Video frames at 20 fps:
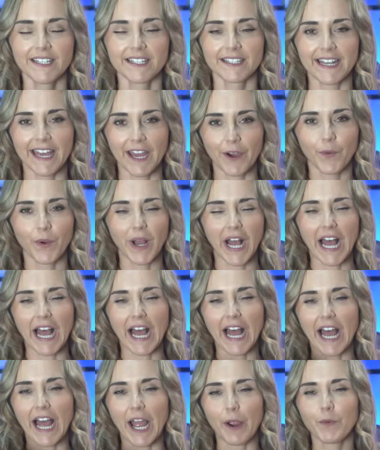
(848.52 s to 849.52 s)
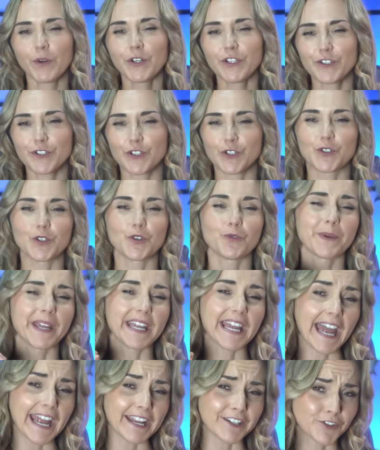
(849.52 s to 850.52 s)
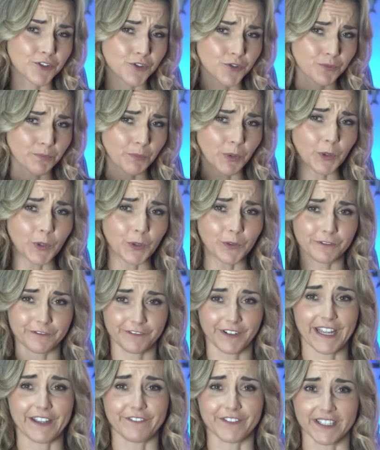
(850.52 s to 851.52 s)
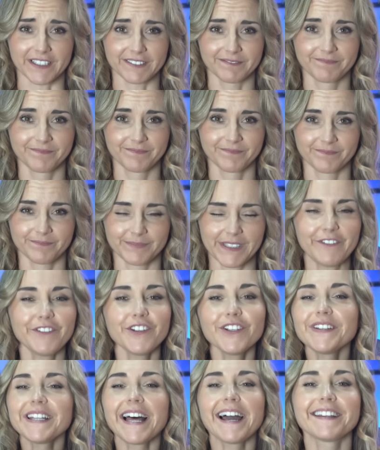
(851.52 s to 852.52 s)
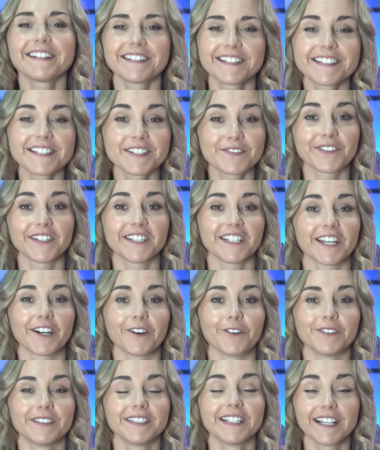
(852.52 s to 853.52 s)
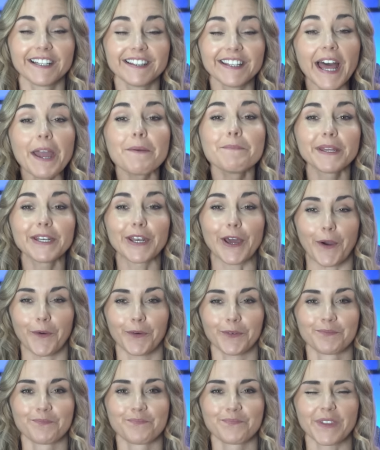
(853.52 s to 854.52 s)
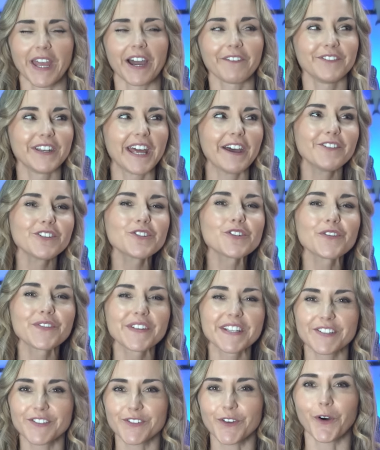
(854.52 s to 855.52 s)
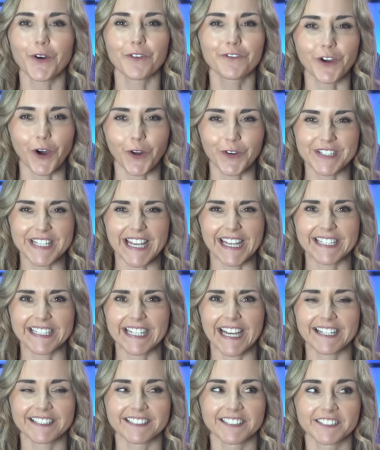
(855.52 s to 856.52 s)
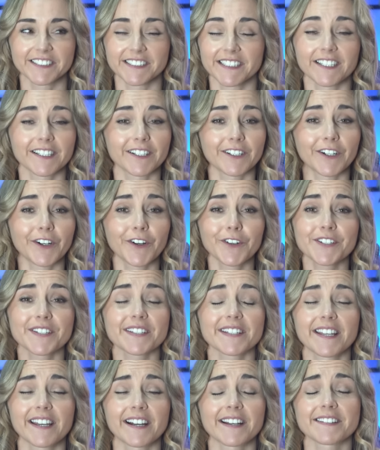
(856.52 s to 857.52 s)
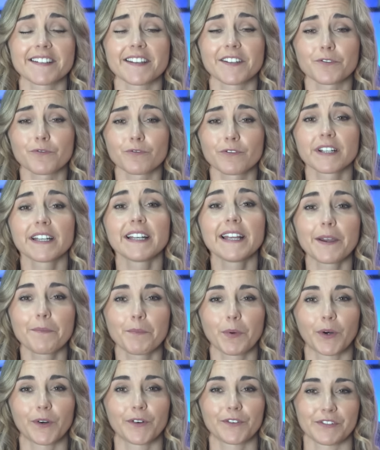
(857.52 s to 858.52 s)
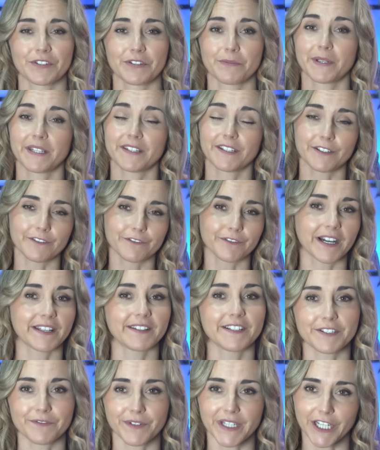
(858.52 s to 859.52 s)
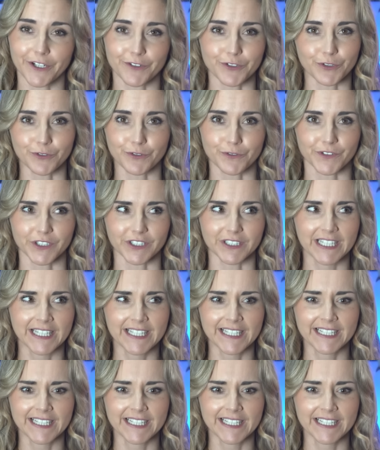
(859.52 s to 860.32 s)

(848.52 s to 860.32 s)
Now, I want you to do me a small favour. If you like this video, let me know. I've never done this sort of content and honestly guys, it's really important to me that you find these videos useful.